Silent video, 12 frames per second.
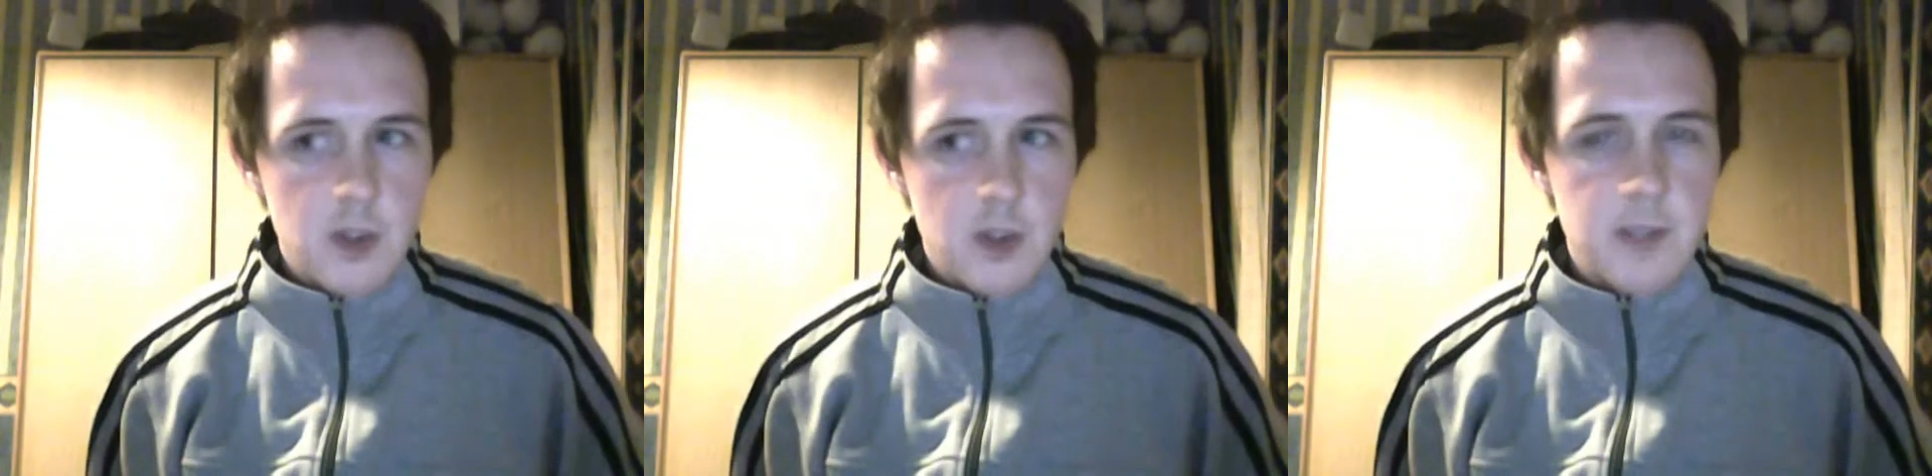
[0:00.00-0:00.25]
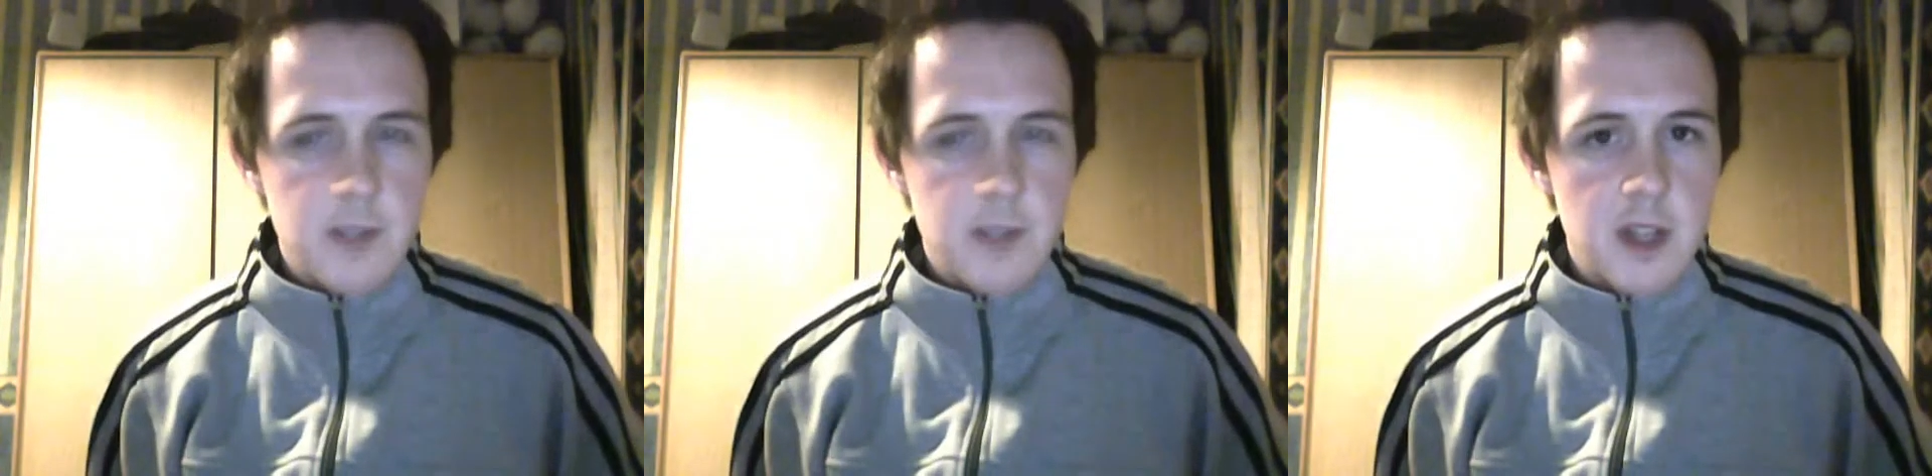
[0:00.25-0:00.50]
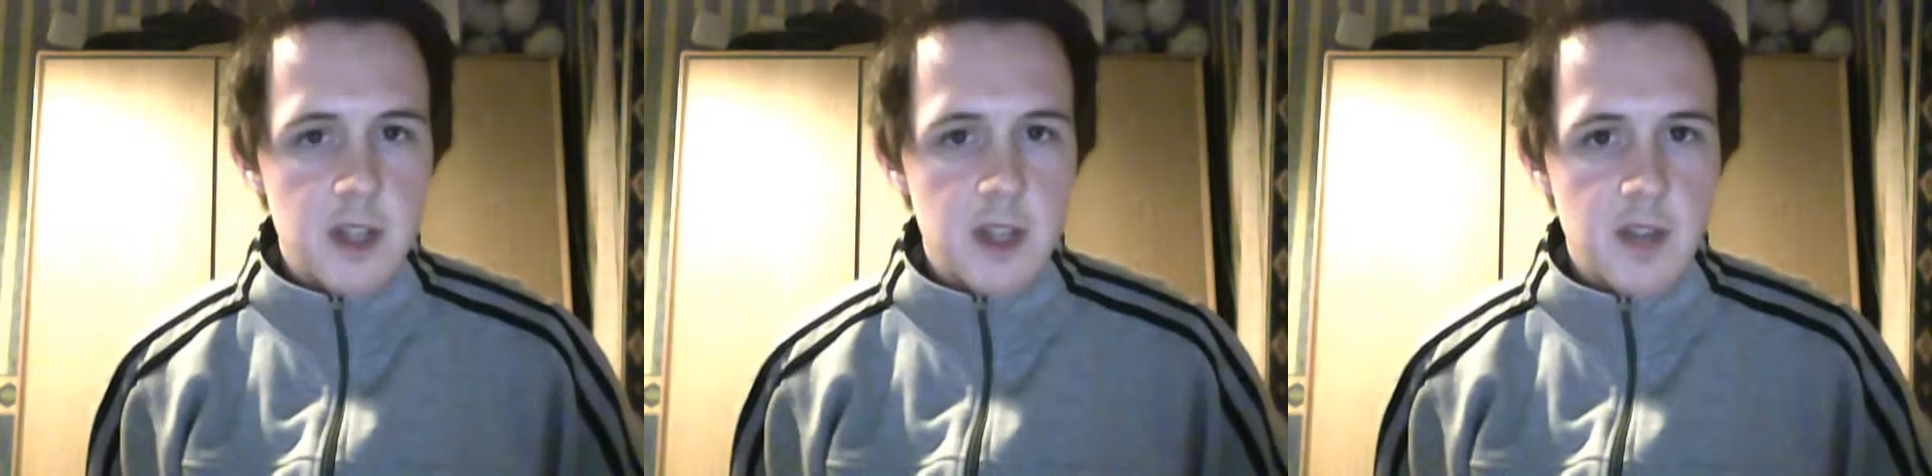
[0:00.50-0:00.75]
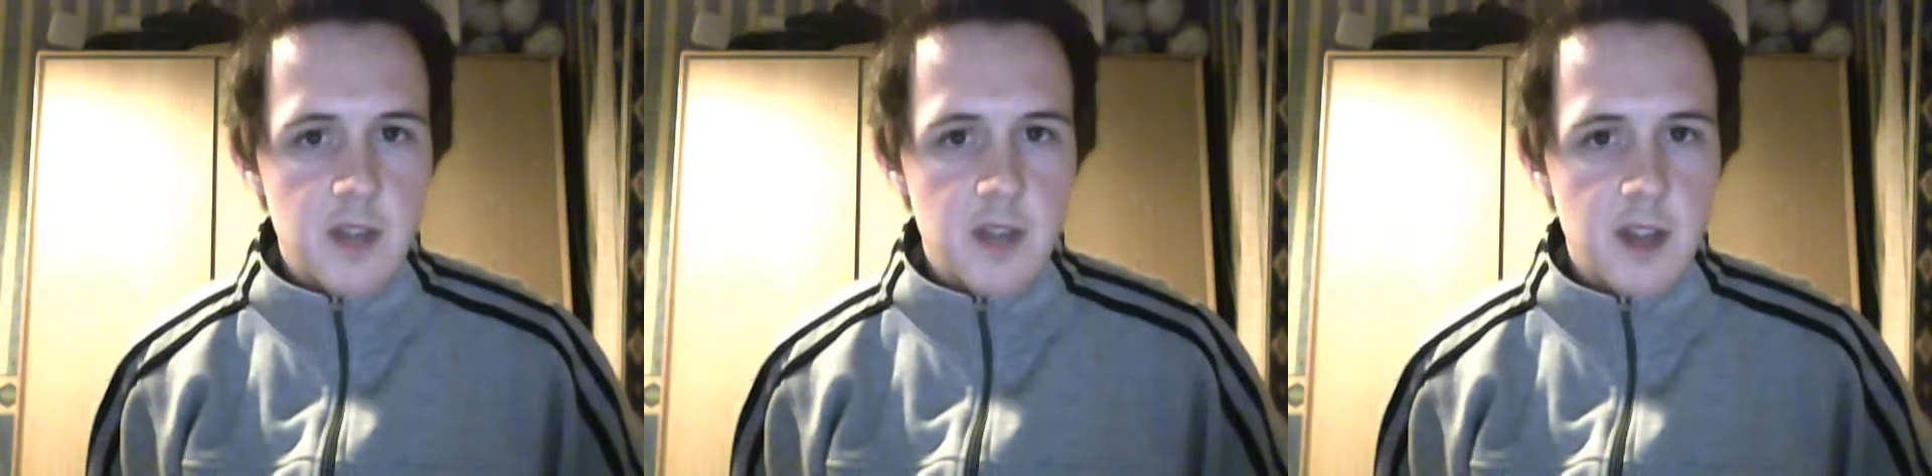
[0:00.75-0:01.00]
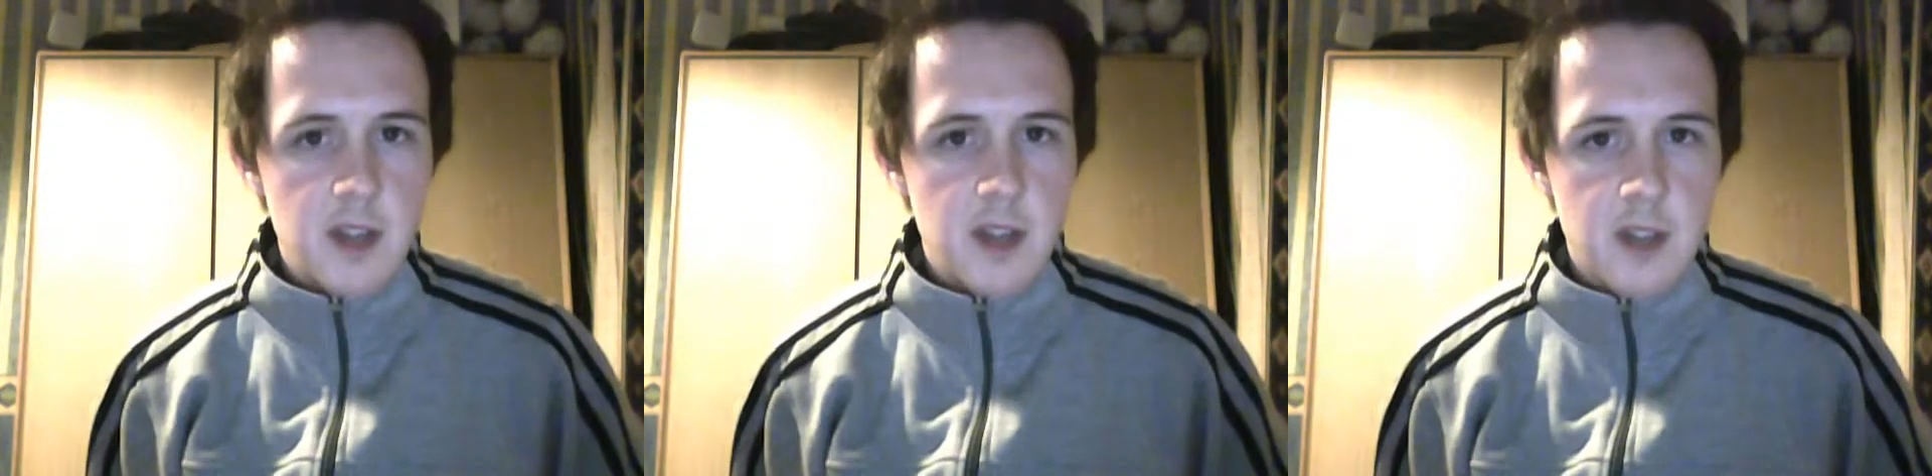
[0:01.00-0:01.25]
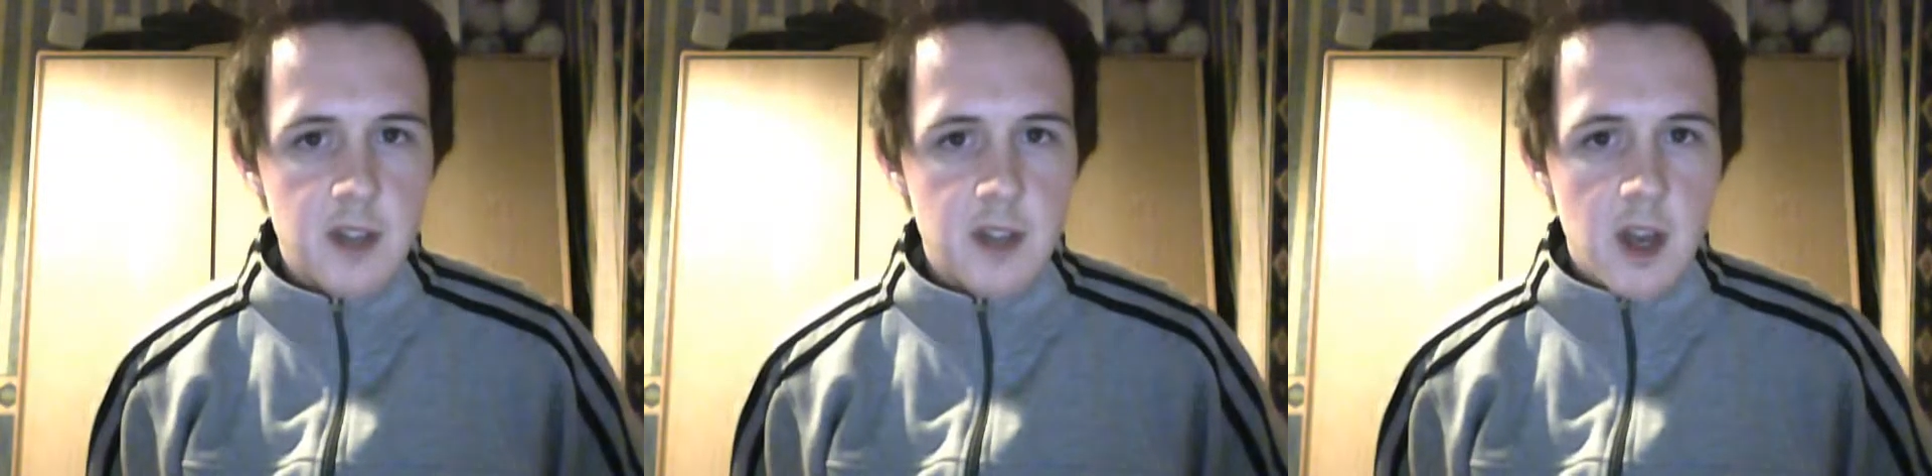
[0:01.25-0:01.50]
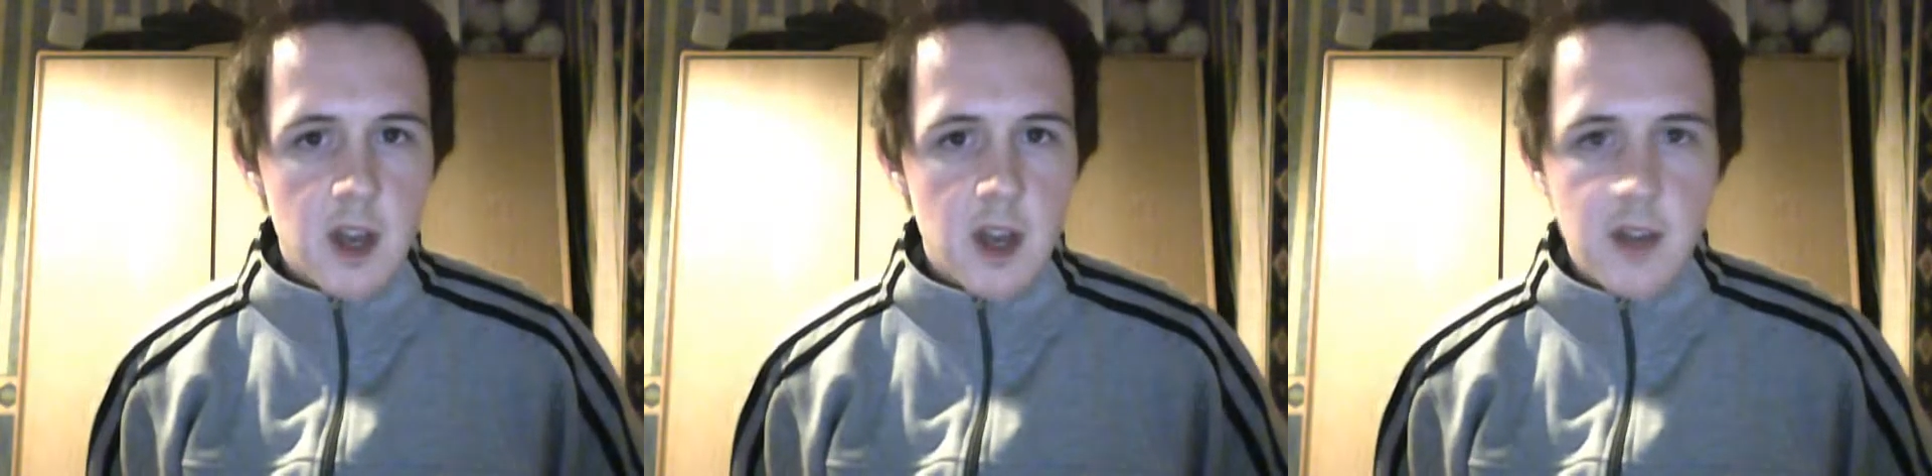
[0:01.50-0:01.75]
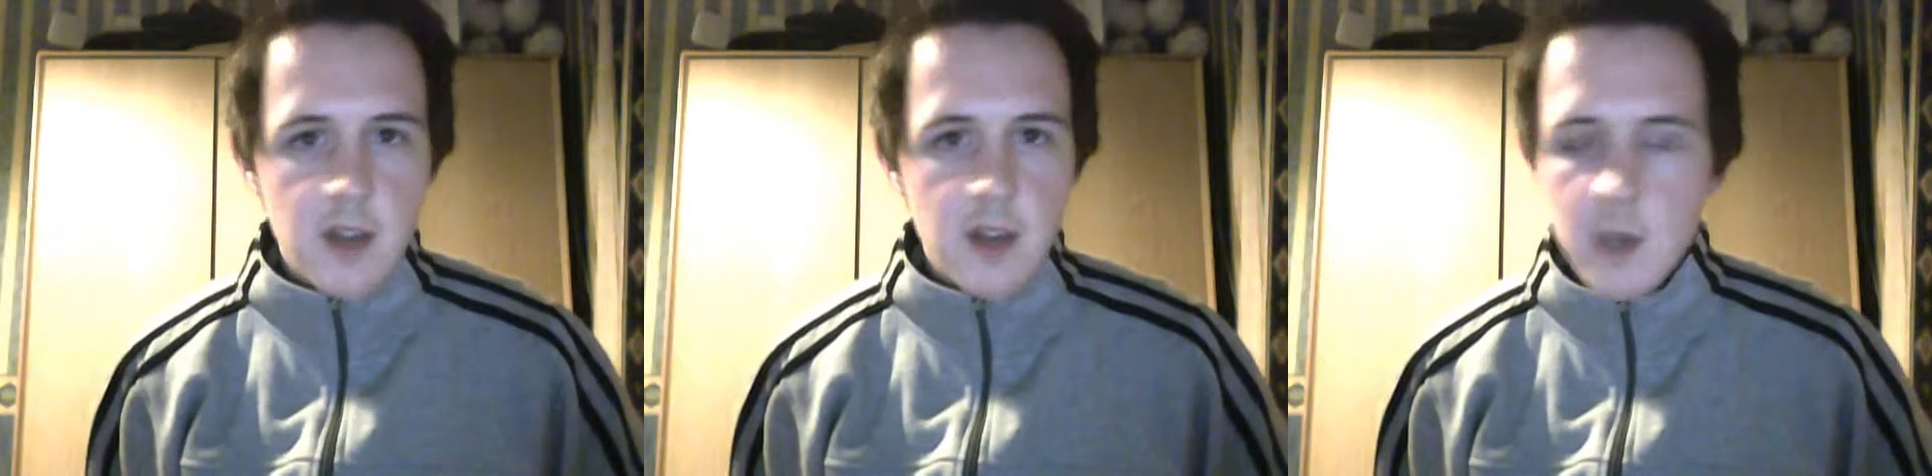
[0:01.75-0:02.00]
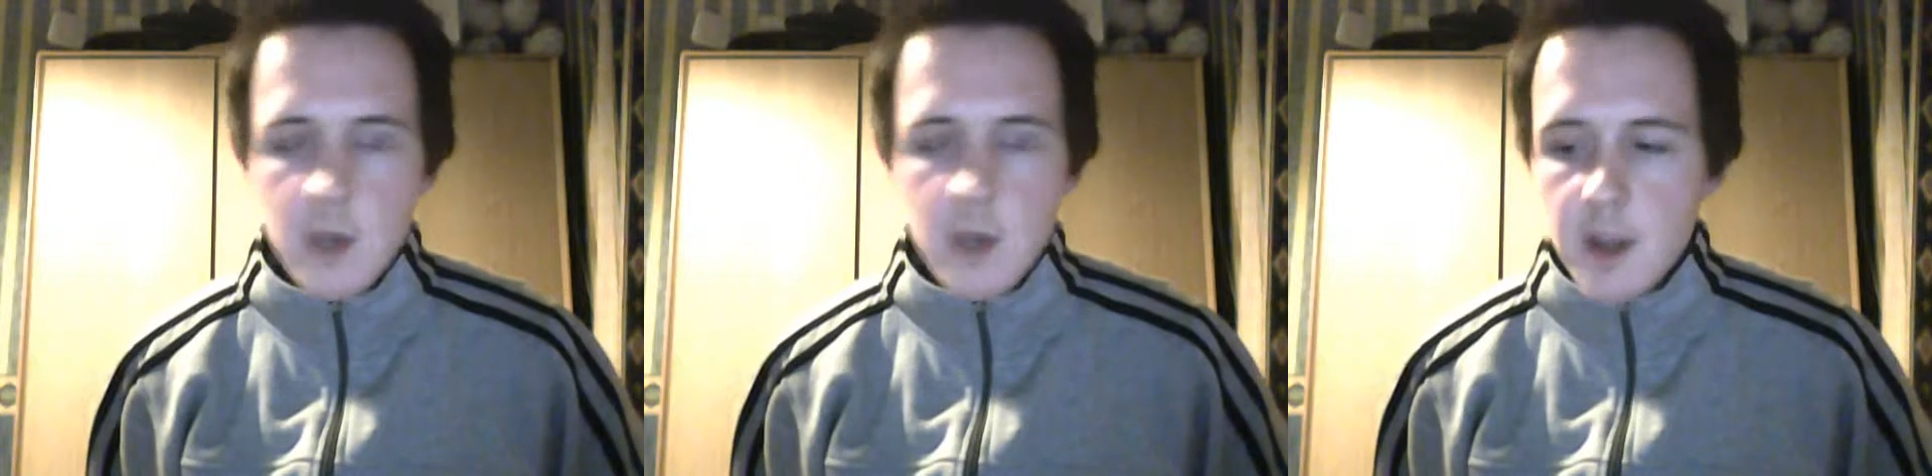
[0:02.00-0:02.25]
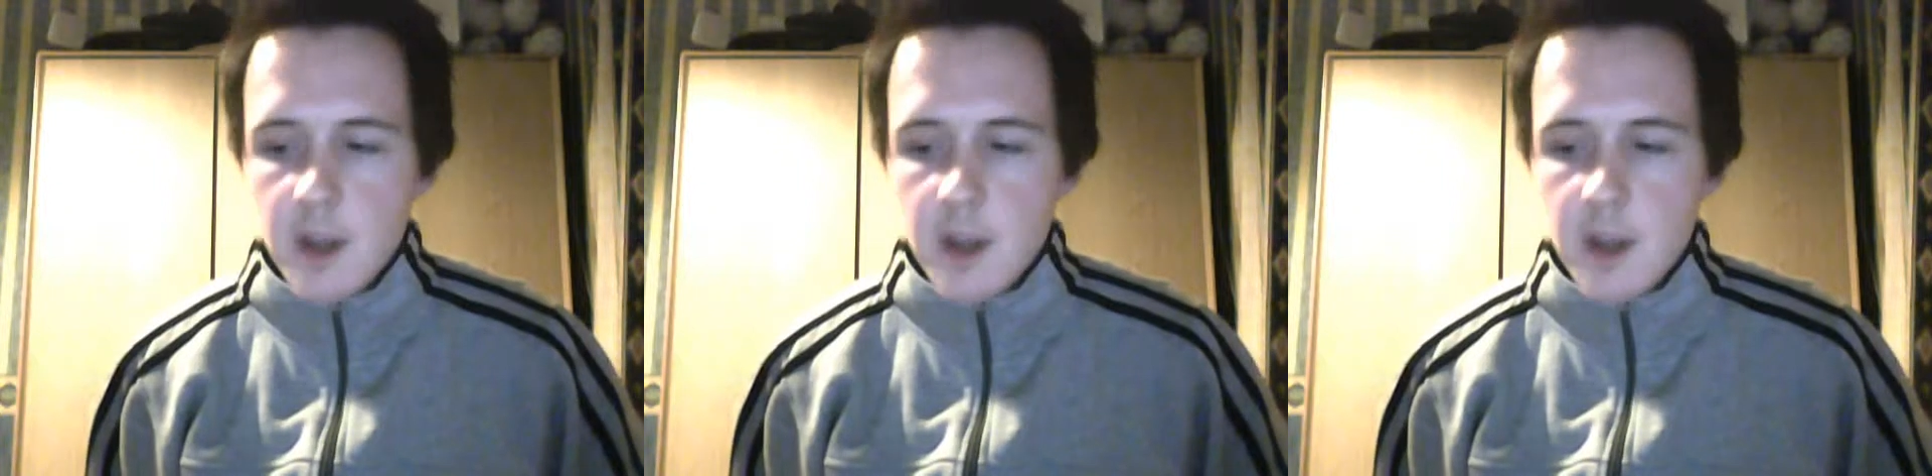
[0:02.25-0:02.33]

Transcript: millions of years. And if we,